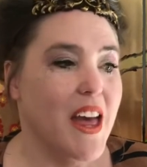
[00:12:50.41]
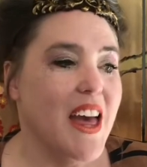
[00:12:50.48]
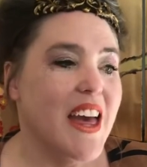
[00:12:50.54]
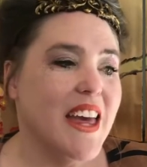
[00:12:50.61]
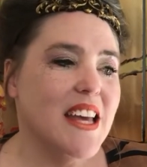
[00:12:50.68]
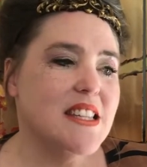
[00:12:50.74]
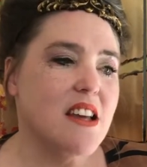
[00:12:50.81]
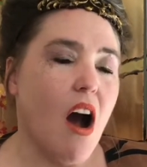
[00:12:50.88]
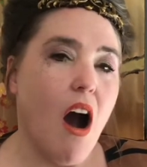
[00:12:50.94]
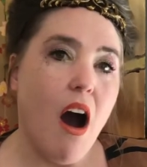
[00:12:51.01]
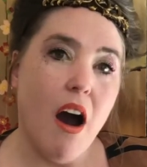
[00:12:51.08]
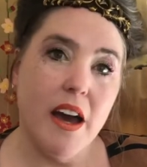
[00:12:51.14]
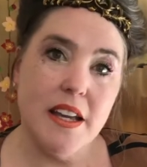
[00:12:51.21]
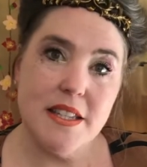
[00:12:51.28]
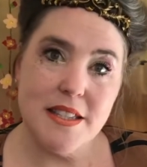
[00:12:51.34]
his
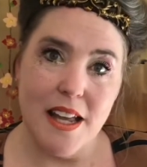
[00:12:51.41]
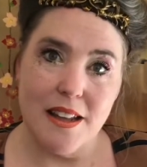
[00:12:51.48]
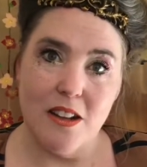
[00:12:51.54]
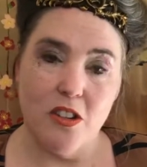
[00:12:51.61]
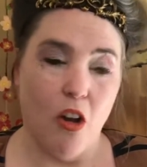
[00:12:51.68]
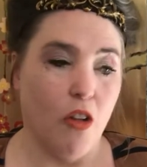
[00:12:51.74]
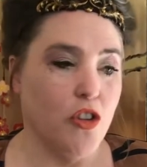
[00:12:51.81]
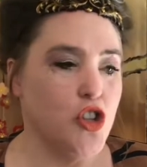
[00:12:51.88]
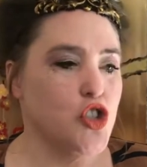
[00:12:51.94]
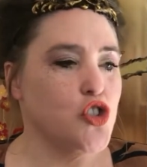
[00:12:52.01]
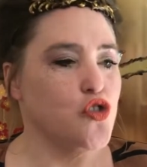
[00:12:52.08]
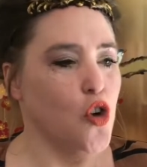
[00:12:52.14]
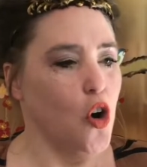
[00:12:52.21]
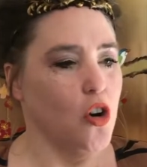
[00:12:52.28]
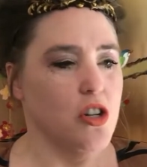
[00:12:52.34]
eye settled on the
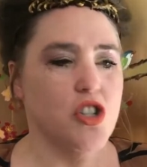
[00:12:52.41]
strong,